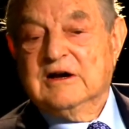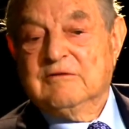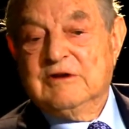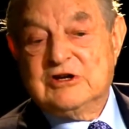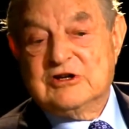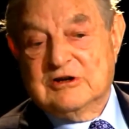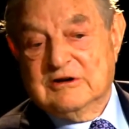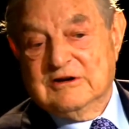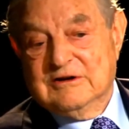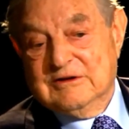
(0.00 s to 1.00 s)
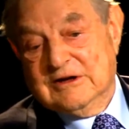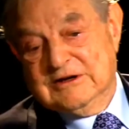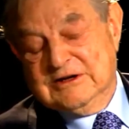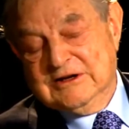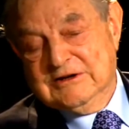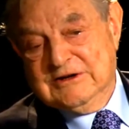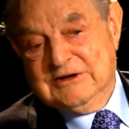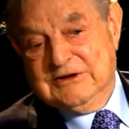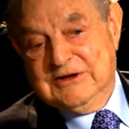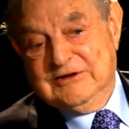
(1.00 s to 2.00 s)
which
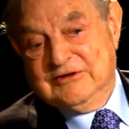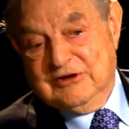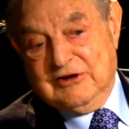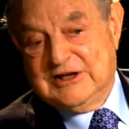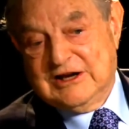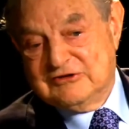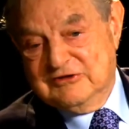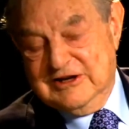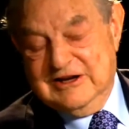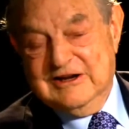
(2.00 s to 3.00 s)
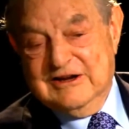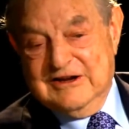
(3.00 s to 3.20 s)
is not actually